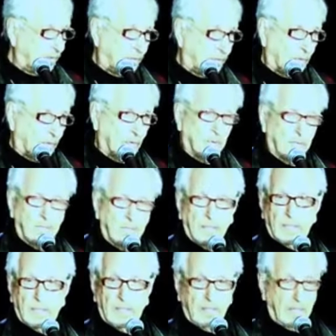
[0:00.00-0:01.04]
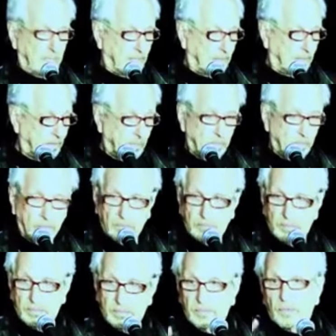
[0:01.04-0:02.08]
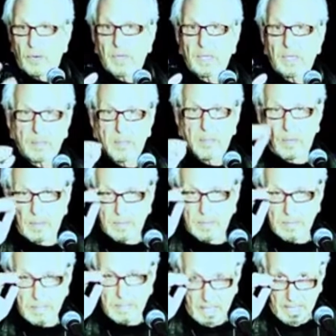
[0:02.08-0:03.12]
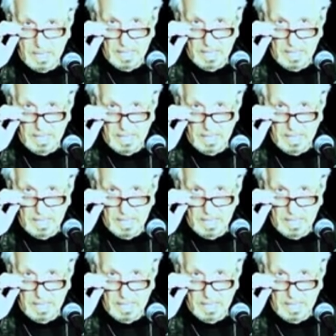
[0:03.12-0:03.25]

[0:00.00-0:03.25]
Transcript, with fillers: four, uh, four little poems.